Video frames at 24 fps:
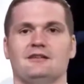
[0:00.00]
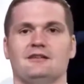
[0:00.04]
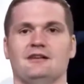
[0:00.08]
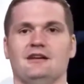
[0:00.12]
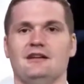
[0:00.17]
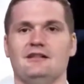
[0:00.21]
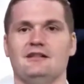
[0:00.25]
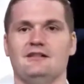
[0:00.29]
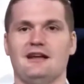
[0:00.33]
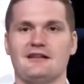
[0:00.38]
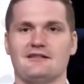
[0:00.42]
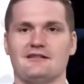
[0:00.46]

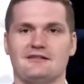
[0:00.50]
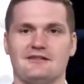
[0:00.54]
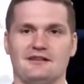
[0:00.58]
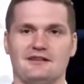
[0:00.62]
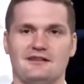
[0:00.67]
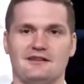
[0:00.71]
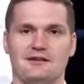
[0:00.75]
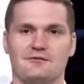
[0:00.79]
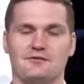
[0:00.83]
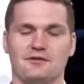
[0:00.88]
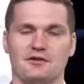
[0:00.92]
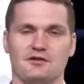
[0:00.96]
And that's the
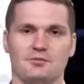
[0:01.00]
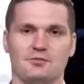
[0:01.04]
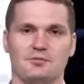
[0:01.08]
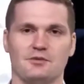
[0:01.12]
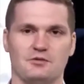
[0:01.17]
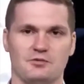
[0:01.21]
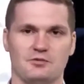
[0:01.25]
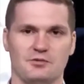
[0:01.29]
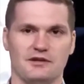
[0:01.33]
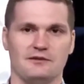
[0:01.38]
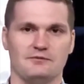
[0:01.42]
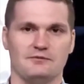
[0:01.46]
difference
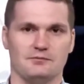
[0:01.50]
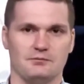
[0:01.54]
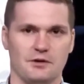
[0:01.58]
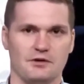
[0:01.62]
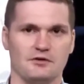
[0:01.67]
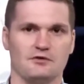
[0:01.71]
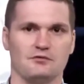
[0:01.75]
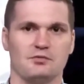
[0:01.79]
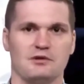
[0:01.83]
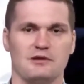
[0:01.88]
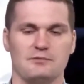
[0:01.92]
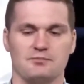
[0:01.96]
between
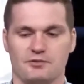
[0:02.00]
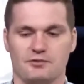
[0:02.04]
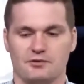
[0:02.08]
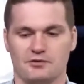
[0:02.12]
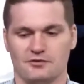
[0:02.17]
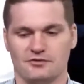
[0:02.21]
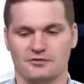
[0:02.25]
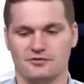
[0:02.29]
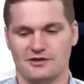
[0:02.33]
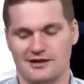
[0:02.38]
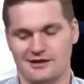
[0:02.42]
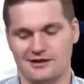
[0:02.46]
most people
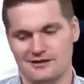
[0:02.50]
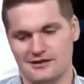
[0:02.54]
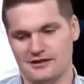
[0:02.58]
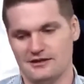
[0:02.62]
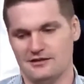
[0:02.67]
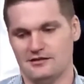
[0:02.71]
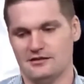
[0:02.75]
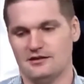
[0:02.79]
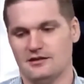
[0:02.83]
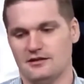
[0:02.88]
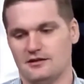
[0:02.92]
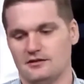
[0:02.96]
who say,
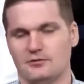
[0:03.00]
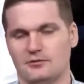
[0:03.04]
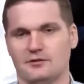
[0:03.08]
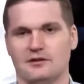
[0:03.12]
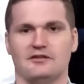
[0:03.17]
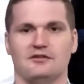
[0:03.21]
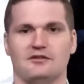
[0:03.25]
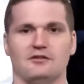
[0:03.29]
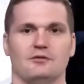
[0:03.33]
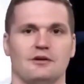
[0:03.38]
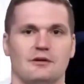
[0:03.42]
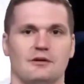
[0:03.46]
oh, I don't want
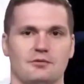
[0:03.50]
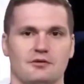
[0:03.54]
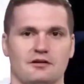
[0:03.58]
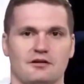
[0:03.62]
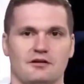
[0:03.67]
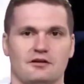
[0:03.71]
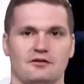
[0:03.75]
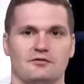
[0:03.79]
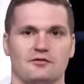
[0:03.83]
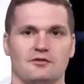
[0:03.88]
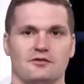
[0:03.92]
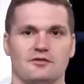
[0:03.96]
to do
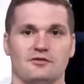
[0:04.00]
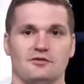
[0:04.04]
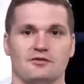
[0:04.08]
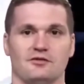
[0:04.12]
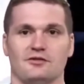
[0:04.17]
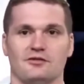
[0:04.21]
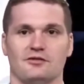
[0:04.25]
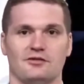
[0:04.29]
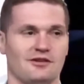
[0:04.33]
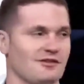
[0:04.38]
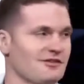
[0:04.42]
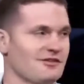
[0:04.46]
webinars versus
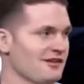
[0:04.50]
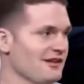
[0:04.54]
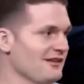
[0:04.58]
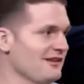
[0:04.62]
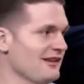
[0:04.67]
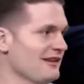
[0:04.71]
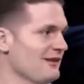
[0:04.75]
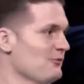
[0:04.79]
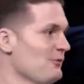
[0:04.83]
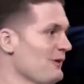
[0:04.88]
those that are saying, like,